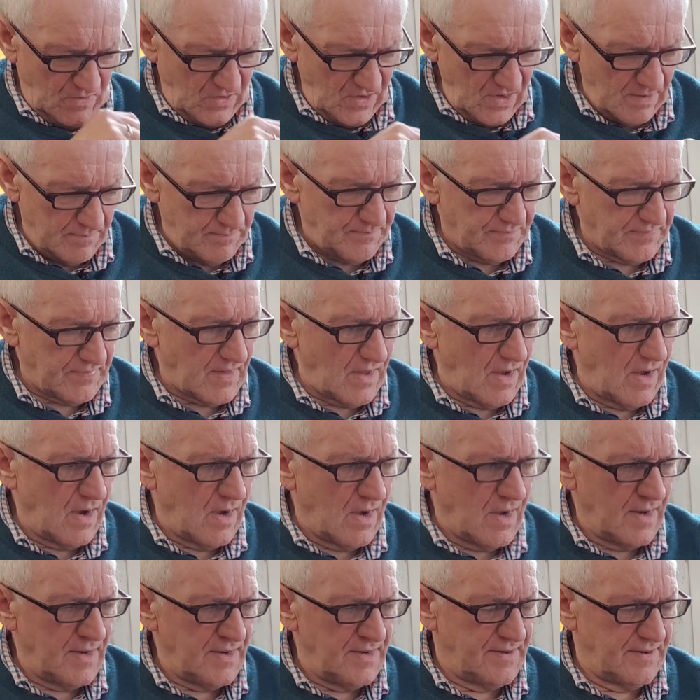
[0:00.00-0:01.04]
Yeah,
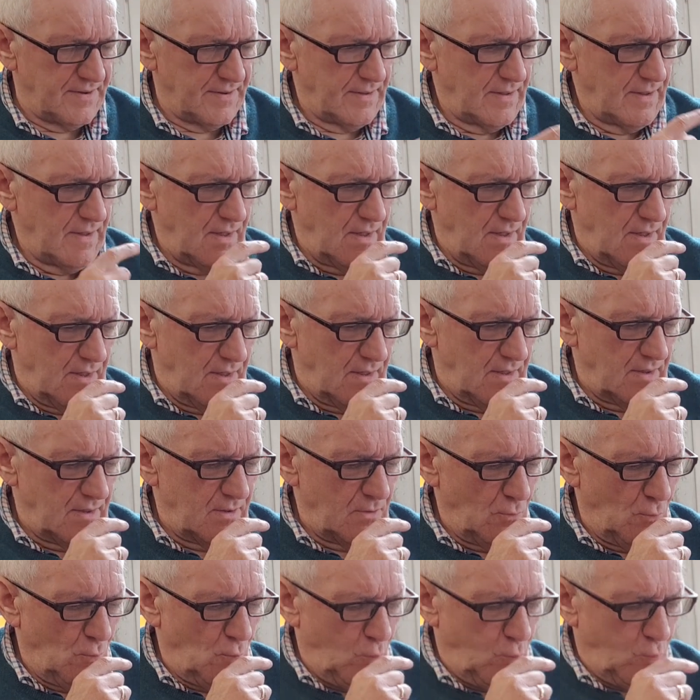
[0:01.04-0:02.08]
and
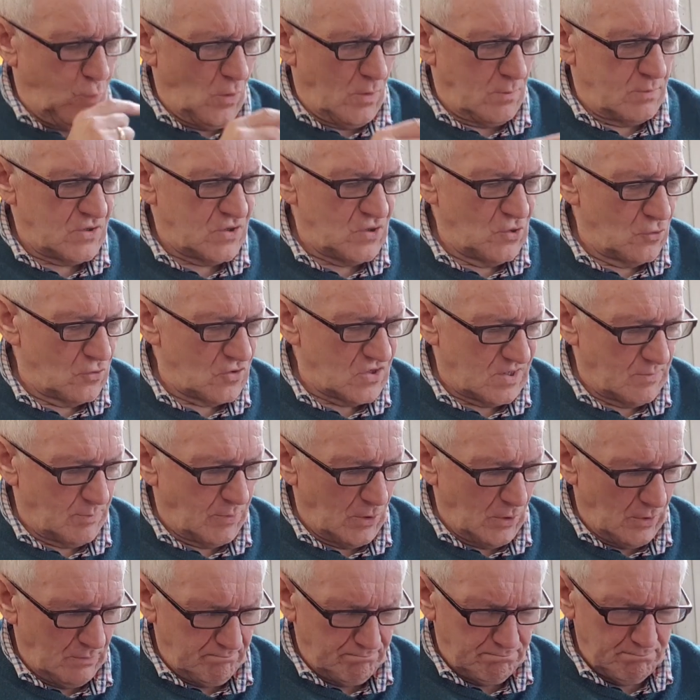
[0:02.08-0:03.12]
what was
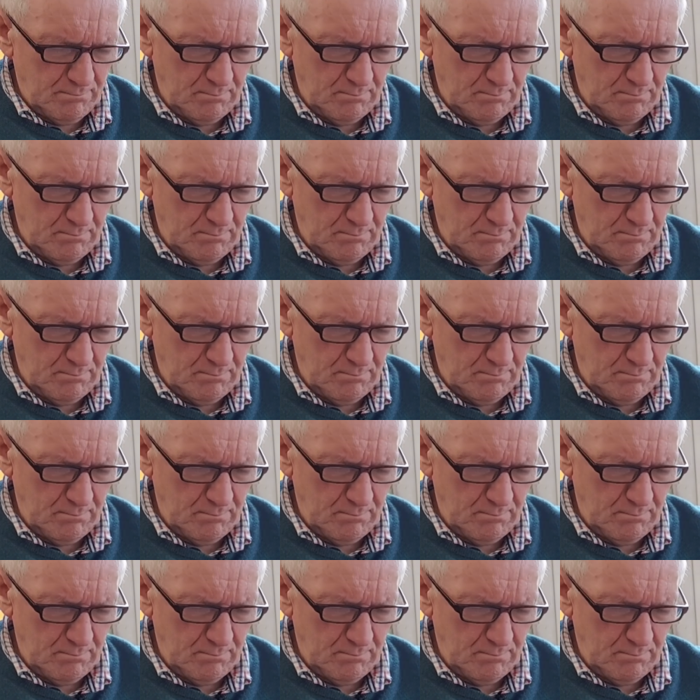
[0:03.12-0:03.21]
noticeable,